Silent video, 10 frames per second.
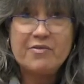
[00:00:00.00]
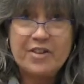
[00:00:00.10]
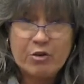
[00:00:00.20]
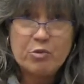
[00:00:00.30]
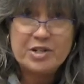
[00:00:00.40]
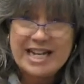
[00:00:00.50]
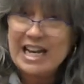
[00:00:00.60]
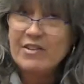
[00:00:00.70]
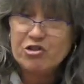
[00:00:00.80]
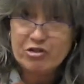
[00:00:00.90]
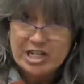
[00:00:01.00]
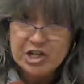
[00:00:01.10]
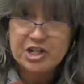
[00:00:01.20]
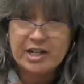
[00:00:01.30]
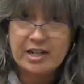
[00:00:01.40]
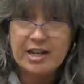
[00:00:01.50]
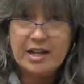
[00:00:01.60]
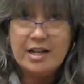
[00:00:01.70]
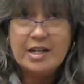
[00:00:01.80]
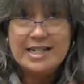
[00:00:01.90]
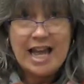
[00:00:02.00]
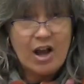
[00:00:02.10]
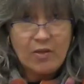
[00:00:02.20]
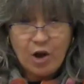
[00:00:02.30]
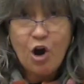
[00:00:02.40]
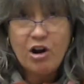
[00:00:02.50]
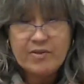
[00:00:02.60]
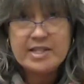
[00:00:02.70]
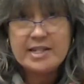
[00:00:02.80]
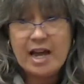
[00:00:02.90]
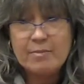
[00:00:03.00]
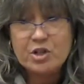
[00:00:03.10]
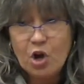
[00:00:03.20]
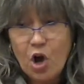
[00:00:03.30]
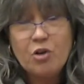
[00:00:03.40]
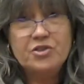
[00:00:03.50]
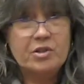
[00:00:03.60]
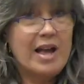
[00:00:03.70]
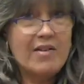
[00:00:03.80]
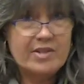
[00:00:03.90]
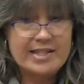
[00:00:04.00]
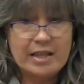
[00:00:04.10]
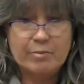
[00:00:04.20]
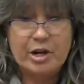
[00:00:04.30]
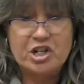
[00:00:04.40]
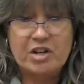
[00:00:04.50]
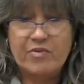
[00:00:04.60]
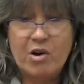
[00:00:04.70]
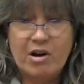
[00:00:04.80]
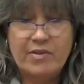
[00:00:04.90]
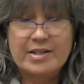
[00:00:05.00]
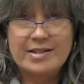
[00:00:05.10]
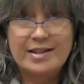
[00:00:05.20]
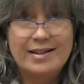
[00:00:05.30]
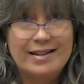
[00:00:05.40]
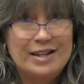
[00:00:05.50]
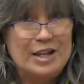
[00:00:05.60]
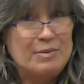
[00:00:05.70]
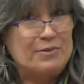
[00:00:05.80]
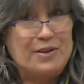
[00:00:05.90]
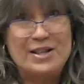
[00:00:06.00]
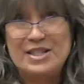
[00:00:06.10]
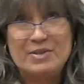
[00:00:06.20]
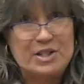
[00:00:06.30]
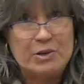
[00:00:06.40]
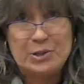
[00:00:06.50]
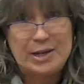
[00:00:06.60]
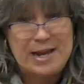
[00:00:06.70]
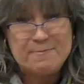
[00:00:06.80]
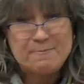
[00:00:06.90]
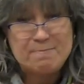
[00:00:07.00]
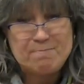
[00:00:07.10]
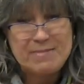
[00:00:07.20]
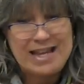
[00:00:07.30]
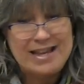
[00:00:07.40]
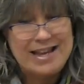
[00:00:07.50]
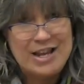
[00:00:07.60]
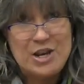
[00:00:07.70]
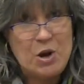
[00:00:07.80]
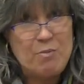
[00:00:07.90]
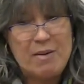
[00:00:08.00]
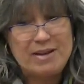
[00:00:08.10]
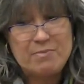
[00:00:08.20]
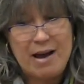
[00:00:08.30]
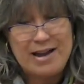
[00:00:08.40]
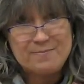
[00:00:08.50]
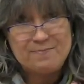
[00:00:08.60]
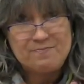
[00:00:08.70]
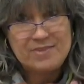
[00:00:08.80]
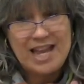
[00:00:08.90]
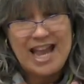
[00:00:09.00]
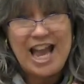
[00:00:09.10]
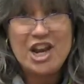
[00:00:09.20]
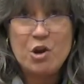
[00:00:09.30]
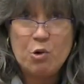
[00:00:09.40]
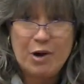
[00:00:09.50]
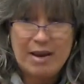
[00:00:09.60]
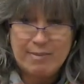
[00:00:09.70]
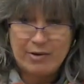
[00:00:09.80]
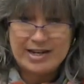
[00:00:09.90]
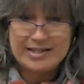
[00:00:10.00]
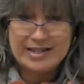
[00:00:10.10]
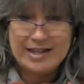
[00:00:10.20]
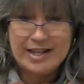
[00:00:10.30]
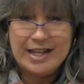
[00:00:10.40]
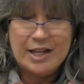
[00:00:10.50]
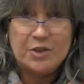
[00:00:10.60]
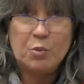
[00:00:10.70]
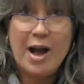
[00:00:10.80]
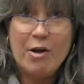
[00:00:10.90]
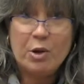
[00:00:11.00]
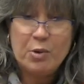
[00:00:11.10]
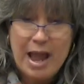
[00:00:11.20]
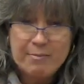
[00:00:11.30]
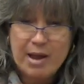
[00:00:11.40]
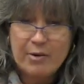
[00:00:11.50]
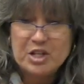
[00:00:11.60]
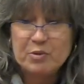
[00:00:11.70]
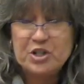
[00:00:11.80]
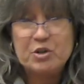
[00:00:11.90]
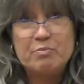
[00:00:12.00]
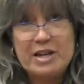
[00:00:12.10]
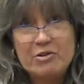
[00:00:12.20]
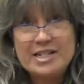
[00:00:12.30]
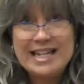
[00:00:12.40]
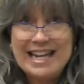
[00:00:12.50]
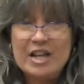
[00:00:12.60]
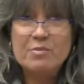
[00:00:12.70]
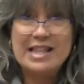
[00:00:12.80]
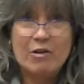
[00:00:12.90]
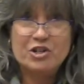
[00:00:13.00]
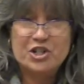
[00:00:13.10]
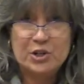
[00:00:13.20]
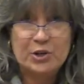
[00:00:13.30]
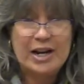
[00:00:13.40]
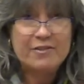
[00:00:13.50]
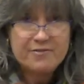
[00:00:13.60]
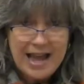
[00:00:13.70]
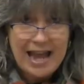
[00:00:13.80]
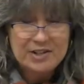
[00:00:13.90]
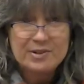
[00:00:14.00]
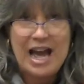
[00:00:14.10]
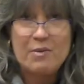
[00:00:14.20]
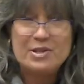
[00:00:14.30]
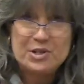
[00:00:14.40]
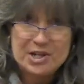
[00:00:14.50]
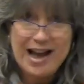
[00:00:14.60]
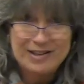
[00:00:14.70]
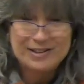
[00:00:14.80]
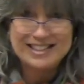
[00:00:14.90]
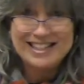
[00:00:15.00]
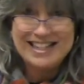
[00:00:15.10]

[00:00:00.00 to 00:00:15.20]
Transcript: of their routine and their tradition to, on the harvest time, to also have a celebration of the harvest. But friends, there was no turkey, no pumpkin pie, and no cranberries. The wild cranberries were too bitter to eat without sugar. In fact, when I was a child,